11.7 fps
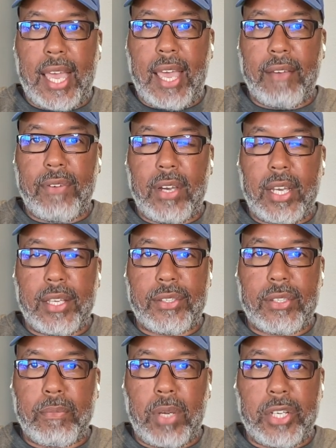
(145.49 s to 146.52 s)
I have
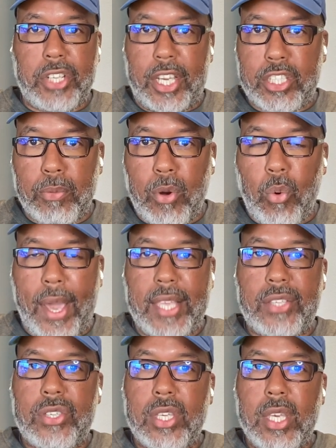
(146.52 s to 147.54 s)
some adjustable
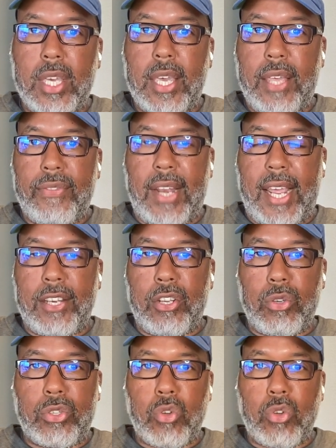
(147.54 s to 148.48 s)
weights that I do.